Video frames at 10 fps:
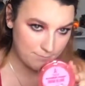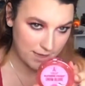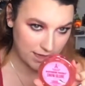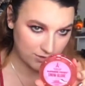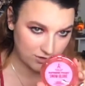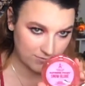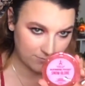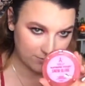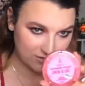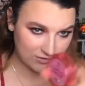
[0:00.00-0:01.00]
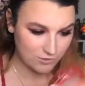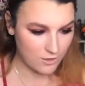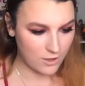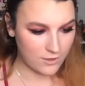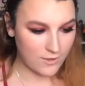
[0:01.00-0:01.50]
by Jeffree
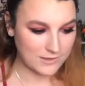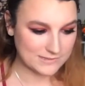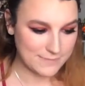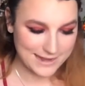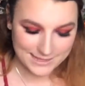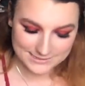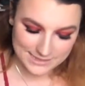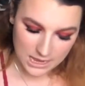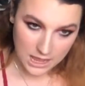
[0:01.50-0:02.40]
Star Cosmetics.